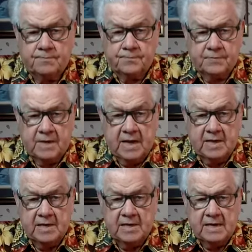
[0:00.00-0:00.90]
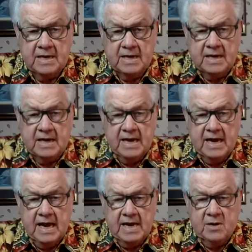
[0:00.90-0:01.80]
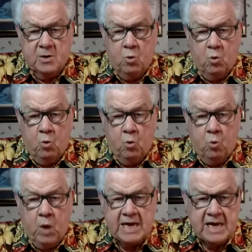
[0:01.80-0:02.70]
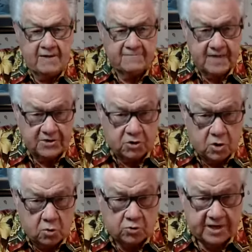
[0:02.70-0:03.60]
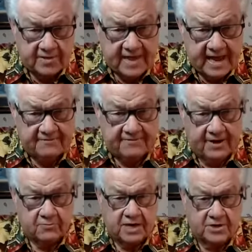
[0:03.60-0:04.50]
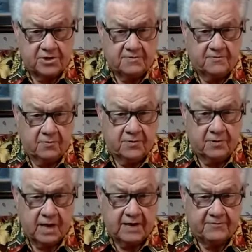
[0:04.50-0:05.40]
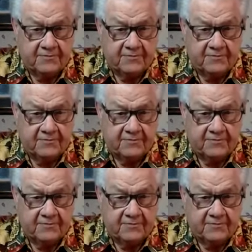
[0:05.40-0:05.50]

Okay. And why have they chosen that foundation for their life?